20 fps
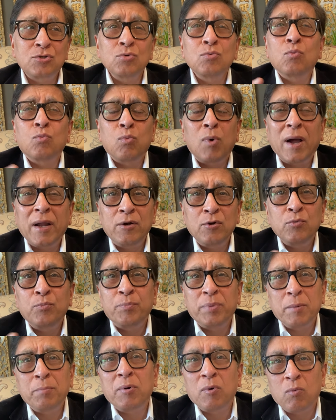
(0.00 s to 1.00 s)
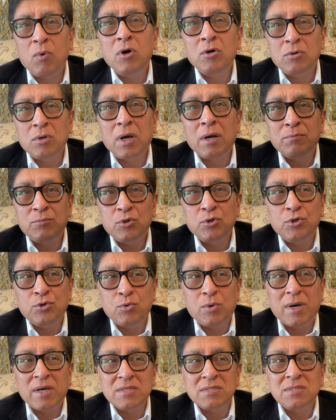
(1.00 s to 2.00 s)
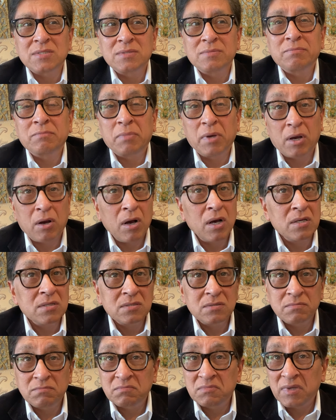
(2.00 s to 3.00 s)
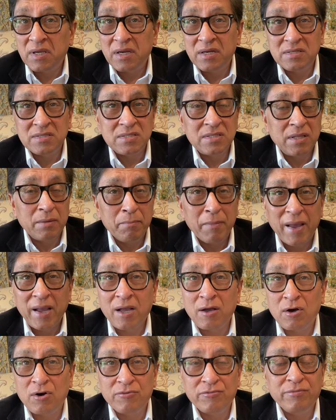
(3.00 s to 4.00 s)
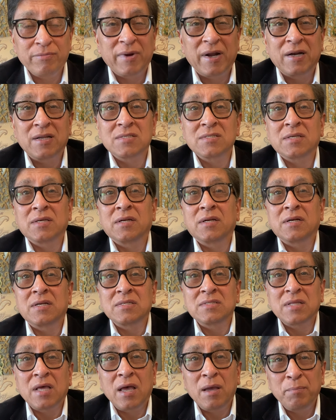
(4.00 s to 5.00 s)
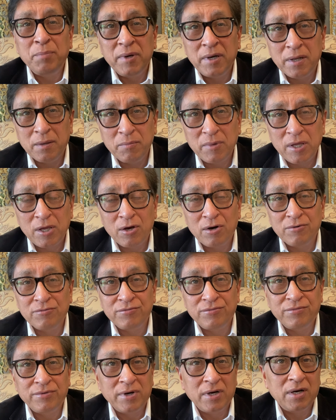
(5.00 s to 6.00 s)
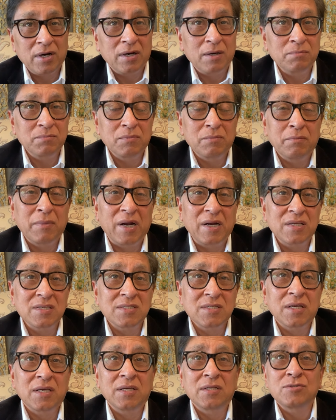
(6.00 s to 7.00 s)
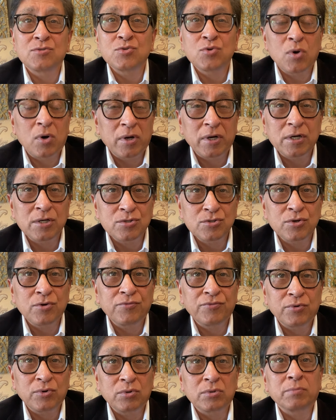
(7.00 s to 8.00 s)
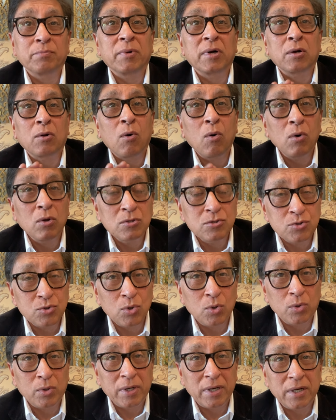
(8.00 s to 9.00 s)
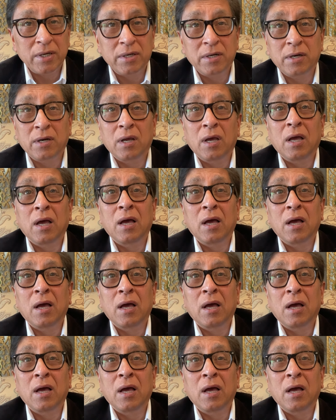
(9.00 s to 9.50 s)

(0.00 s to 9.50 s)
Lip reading: Why do people want to come to US? Because it's the mecca of medicine, it is the epitome of medicine, so on and so forth, but also it